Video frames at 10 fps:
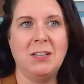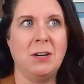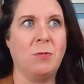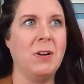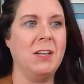
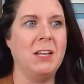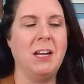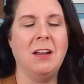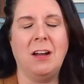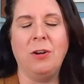that are
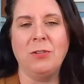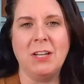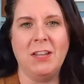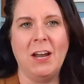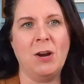really
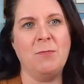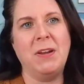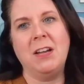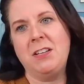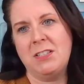only there
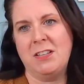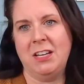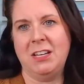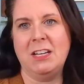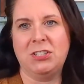because of
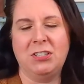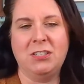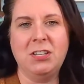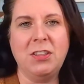the addiction.